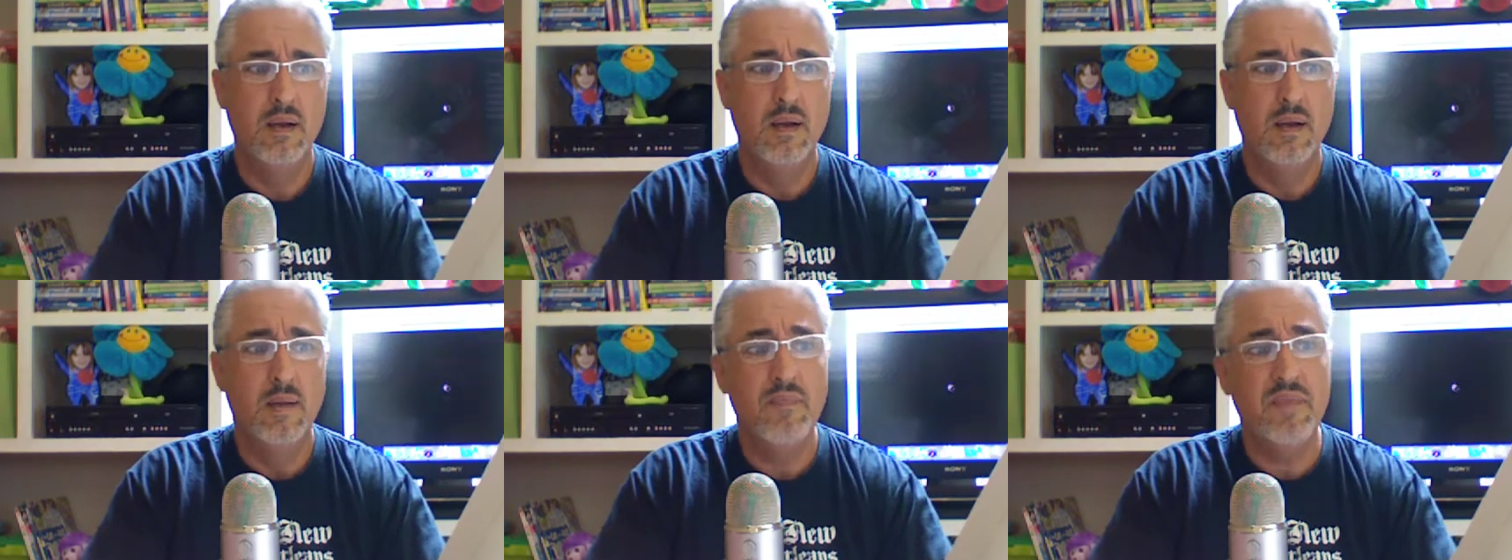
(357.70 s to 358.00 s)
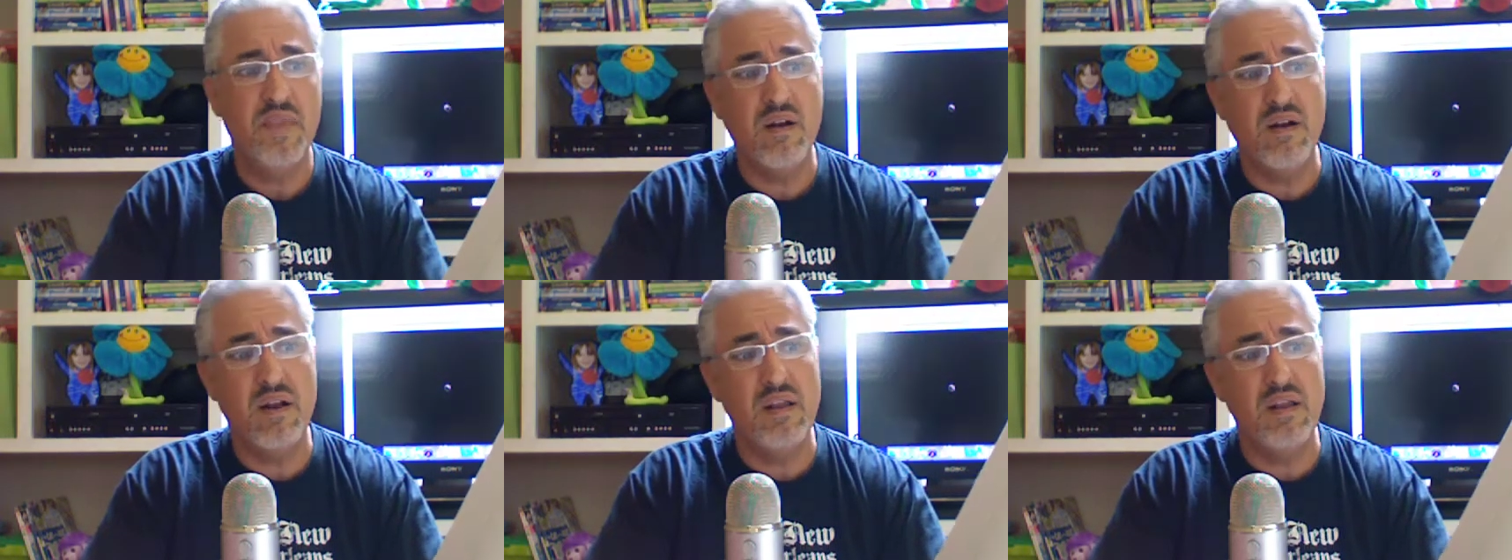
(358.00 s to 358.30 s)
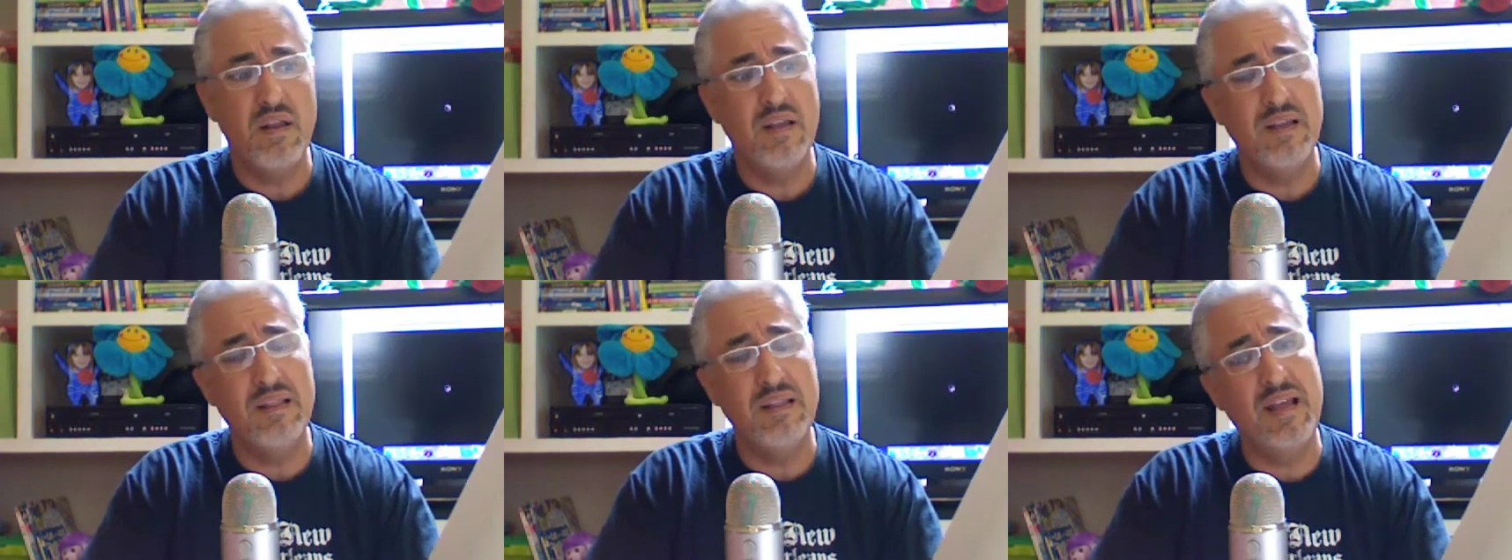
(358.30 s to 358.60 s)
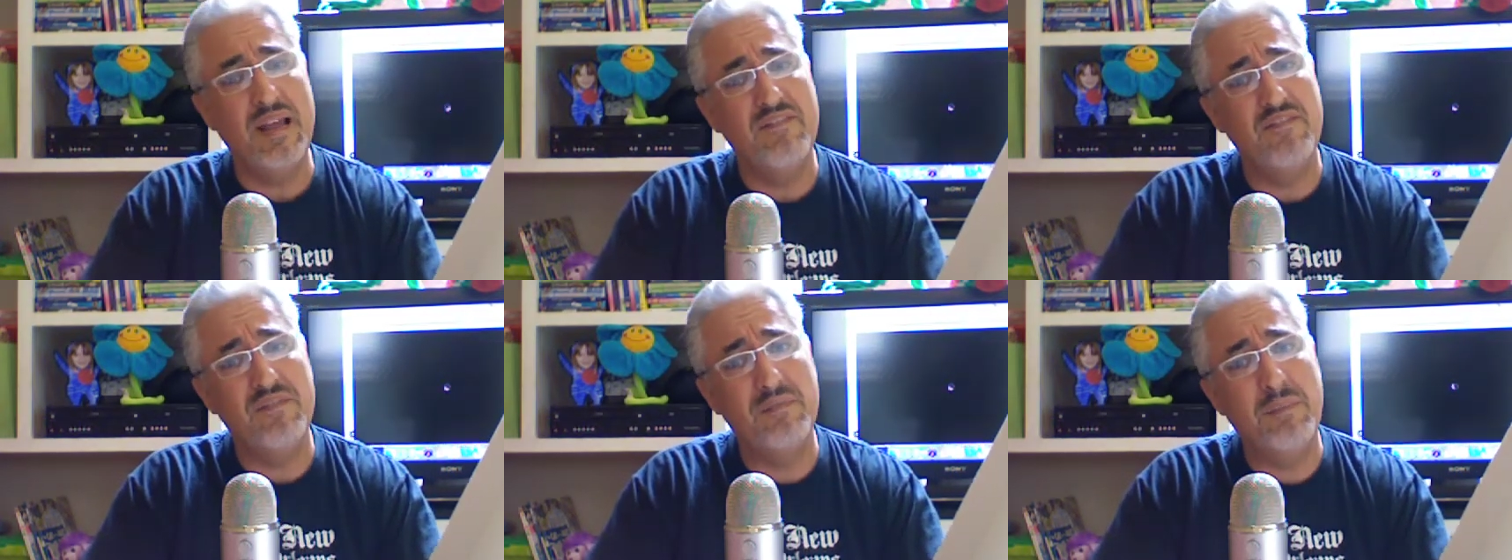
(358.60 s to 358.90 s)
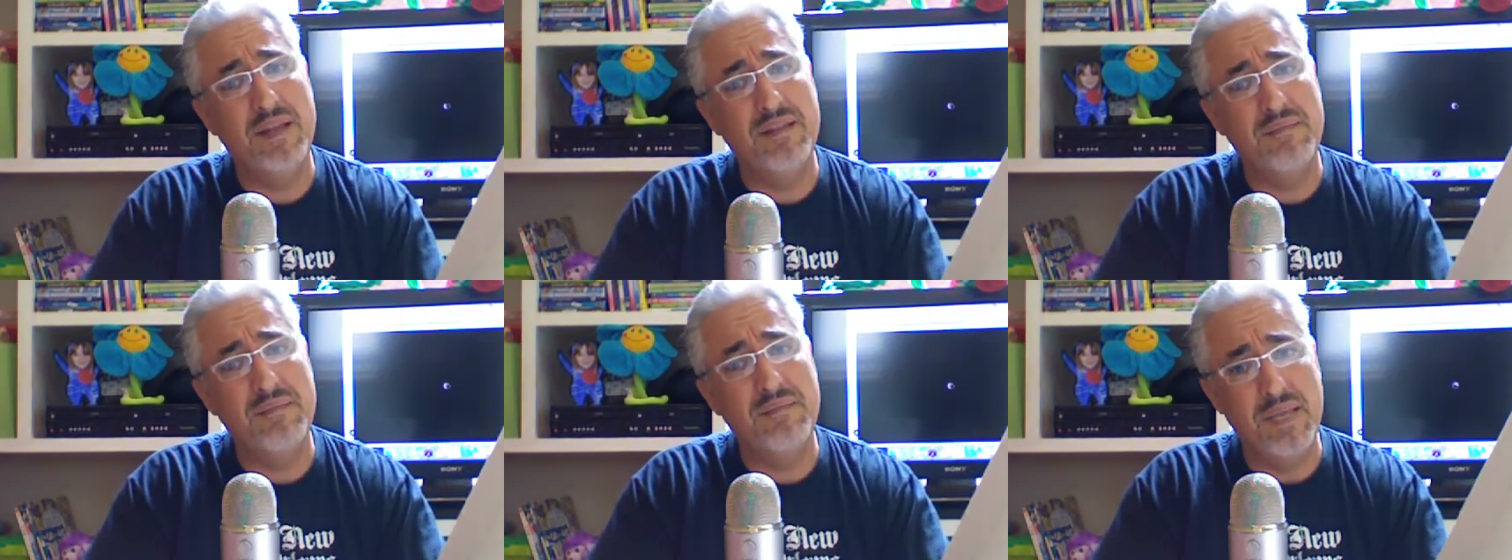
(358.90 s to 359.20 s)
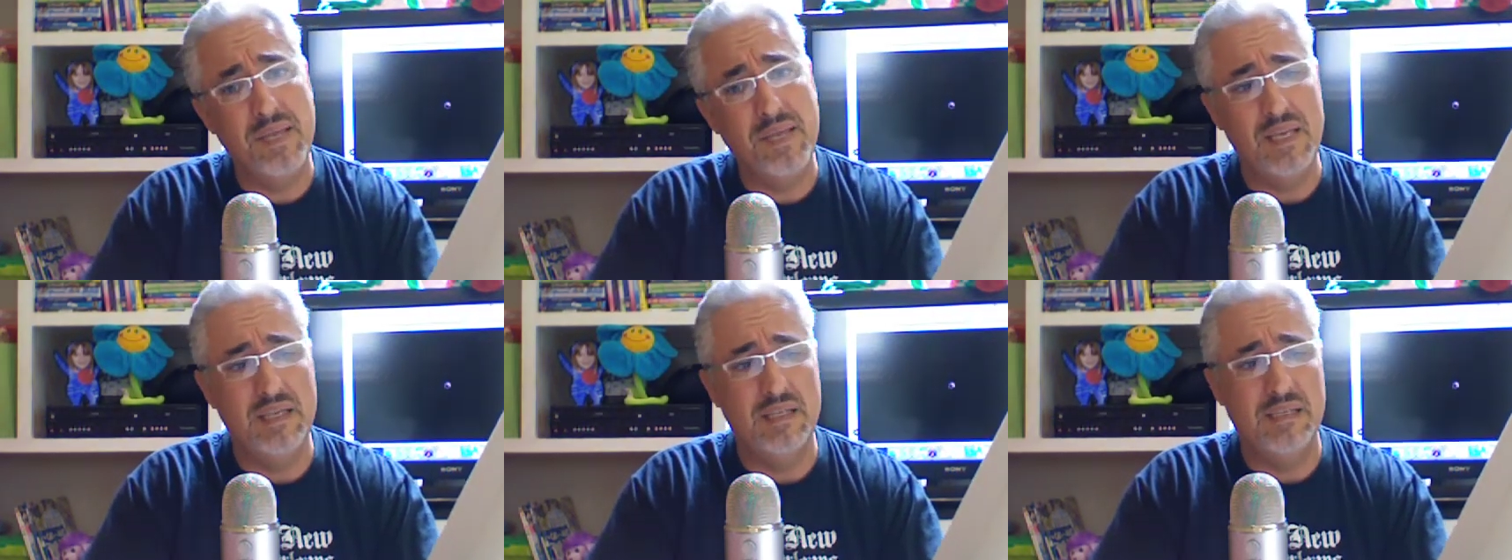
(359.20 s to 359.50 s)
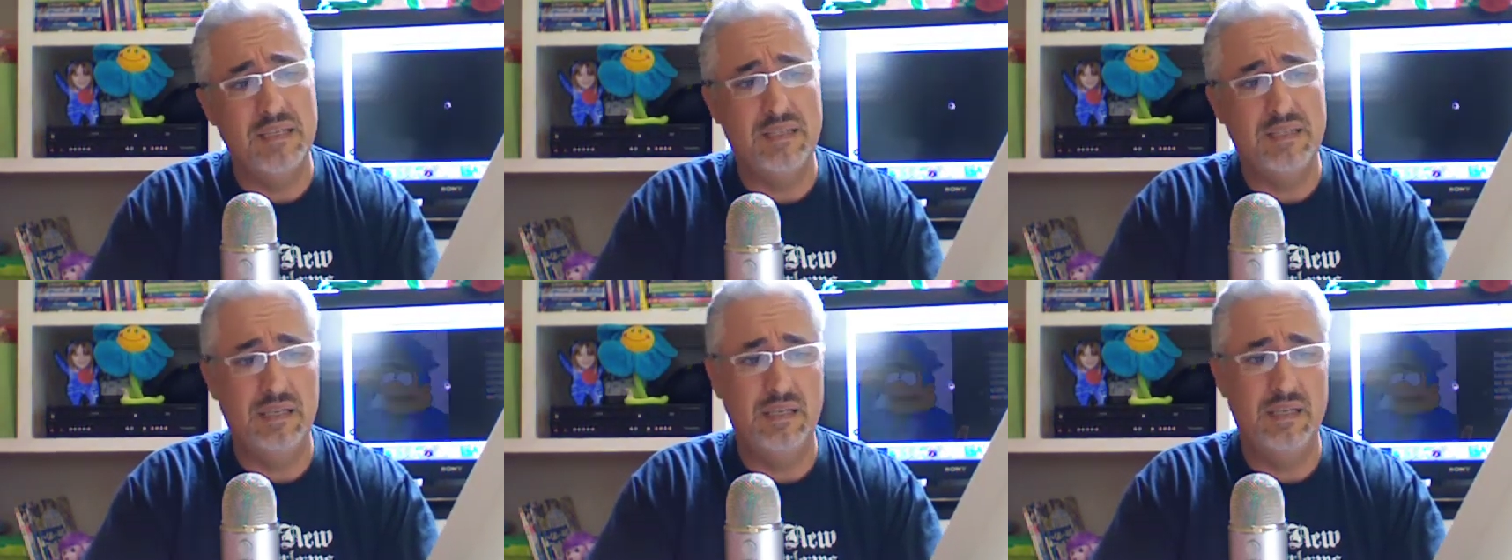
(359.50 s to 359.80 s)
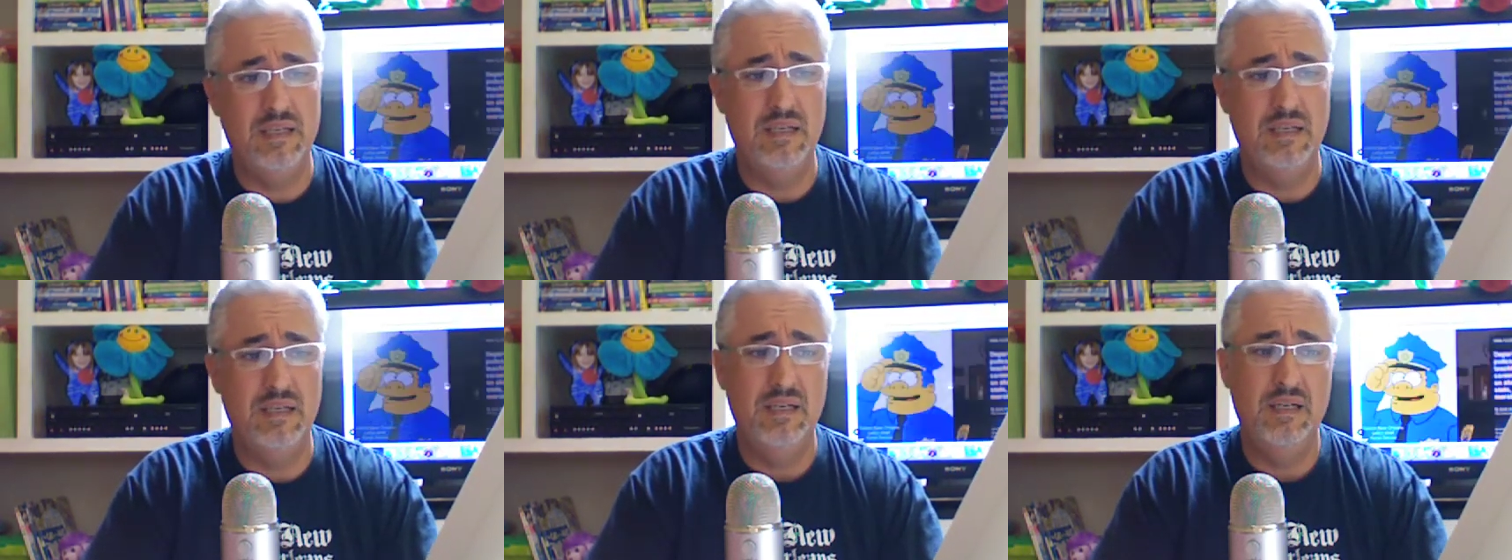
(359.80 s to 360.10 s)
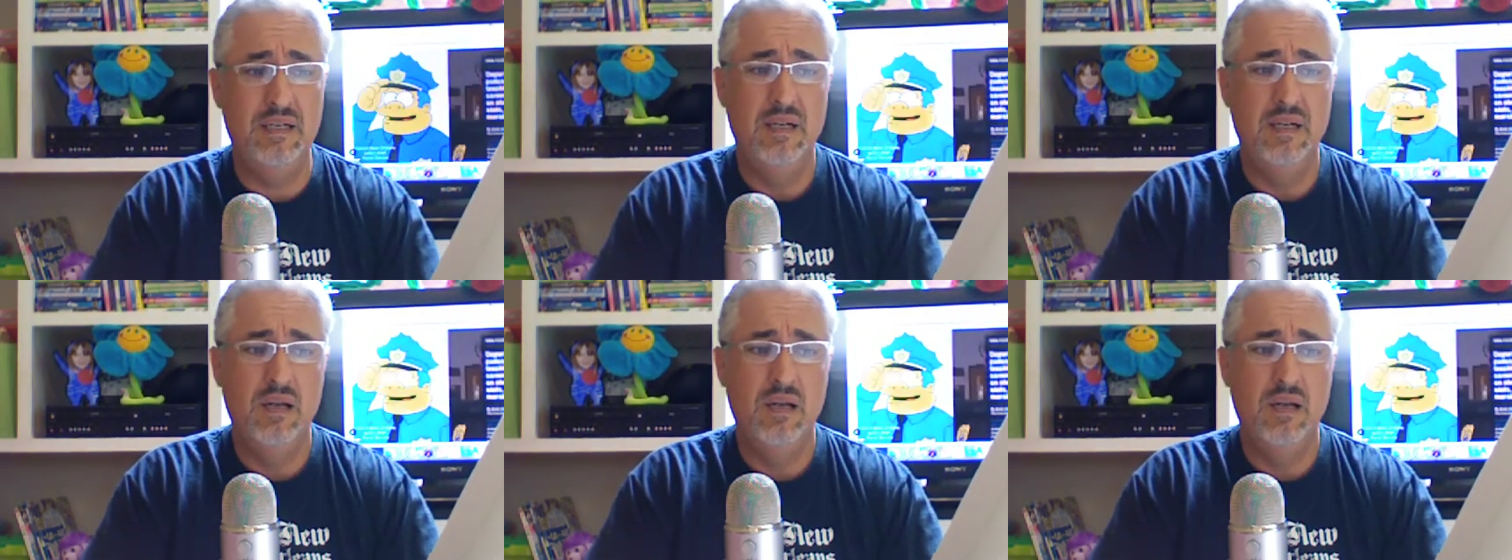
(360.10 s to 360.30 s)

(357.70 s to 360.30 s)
There are none left but me, sir.